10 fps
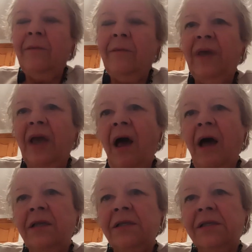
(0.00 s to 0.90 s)

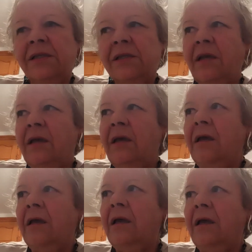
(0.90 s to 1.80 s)
because
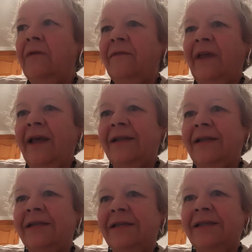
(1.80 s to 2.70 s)
of that
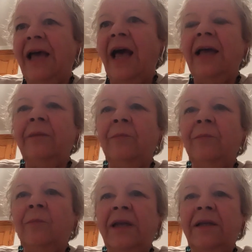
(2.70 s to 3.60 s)
time
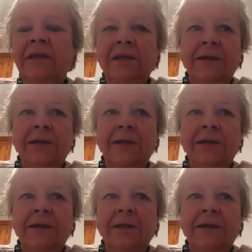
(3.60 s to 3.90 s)
when